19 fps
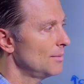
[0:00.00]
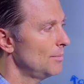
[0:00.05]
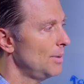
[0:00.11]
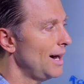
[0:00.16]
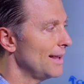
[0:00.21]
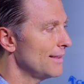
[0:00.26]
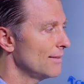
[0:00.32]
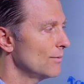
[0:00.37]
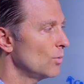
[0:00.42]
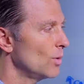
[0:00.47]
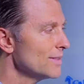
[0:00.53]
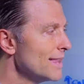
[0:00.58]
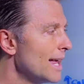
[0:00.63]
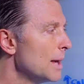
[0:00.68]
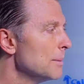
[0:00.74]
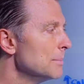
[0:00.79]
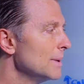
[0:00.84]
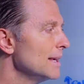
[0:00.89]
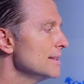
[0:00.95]
But what
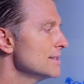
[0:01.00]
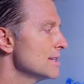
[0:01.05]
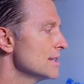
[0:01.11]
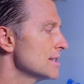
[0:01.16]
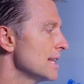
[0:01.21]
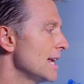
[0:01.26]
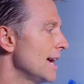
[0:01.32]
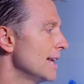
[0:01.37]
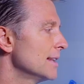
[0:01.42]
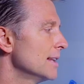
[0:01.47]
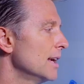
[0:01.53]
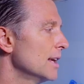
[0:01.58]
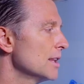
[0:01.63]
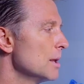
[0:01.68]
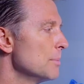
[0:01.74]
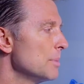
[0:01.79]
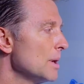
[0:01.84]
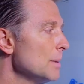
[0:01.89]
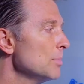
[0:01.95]
that means is that
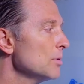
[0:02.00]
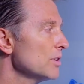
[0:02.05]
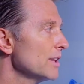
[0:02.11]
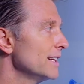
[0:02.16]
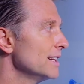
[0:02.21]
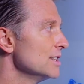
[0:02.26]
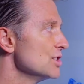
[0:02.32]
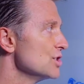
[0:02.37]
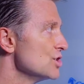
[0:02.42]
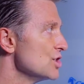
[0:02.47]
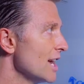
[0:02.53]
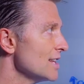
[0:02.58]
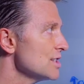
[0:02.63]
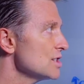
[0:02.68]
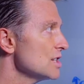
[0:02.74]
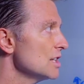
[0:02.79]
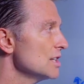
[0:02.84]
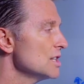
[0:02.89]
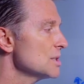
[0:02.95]
the people that
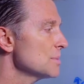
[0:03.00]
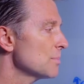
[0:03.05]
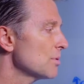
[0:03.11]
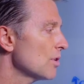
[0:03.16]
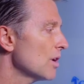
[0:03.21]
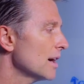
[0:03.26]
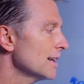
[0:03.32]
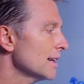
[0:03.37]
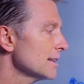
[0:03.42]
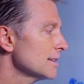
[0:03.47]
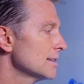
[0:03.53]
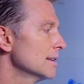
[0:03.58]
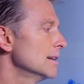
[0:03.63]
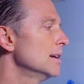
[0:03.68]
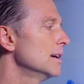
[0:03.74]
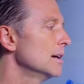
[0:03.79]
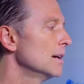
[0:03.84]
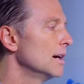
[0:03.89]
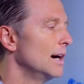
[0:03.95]
ingested this product
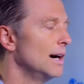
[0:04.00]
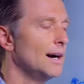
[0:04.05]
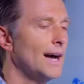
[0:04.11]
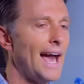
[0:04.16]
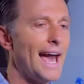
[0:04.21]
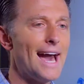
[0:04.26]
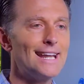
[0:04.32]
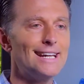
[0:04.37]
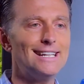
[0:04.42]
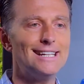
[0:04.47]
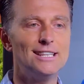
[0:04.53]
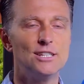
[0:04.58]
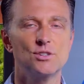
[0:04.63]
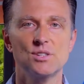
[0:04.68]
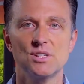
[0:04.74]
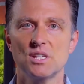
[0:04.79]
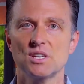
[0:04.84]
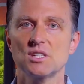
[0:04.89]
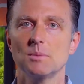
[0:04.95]
uh, had it in their
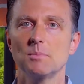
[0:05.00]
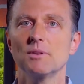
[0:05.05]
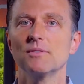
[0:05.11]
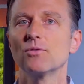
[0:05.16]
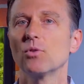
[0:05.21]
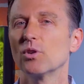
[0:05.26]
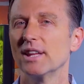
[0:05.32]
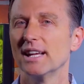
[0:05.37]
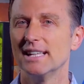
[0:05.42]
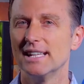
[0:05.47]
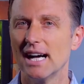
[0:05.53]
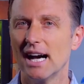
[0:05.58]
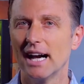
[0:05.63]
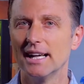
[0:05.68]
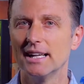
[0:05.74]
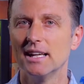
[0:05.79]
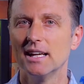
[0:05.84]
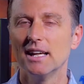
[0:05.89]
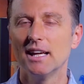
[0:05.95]
system before they
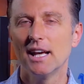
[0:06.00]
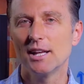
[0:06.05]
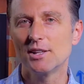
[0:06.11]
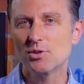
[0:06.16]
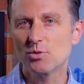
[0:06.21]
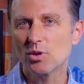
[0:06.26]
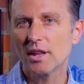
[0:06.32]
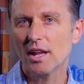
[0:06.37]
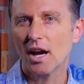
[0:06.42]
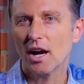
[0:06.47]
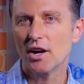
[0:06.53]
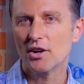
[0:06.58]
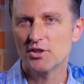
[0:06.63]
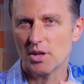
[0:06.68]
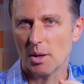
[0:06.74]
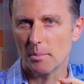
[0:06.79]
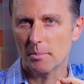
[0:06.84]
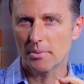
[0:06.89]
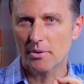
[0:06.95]
died. It's really
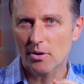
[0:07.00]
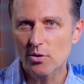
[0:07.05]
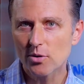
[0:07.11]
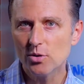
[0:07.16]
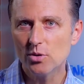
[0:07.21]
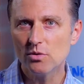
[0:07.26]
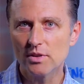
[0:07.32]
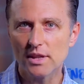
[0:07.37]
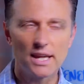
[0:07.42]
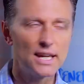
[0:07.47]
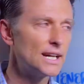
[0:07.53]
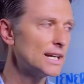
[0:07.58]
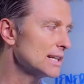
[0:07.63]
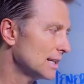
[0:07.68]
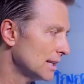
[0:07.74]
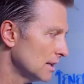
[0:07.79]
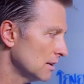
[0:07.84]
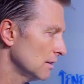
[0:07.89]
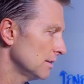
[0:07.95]
hard to prove that
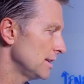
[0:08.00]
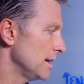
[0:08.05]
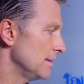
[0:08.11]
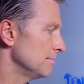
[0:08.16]
it killed